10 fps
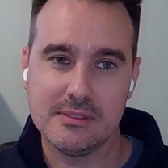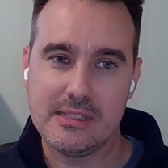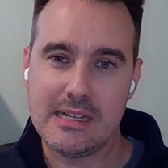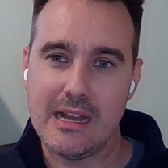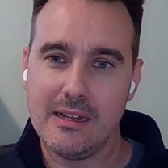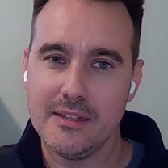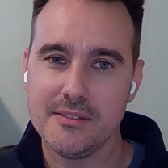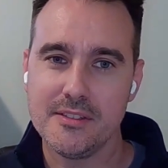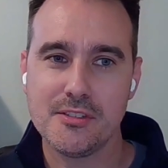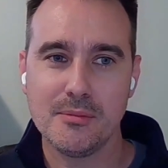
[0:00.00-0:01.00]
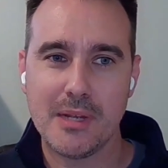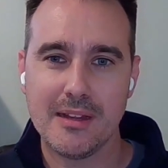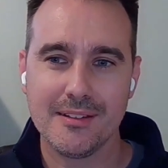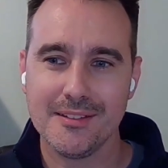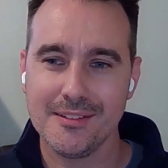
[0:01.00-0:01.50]
and digital
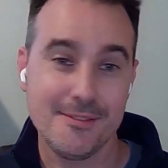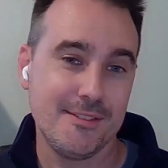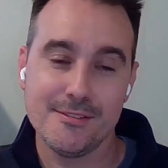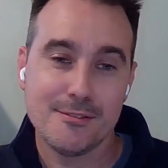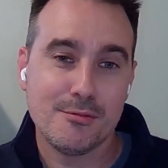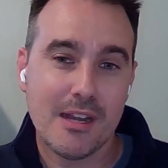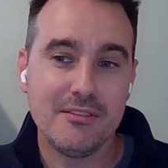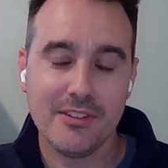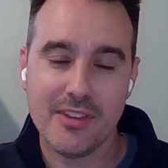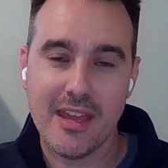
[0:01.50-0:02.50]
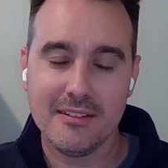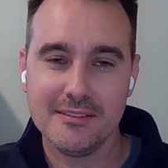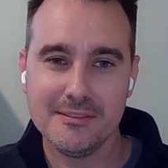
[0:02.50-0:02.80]
marketing is great for that.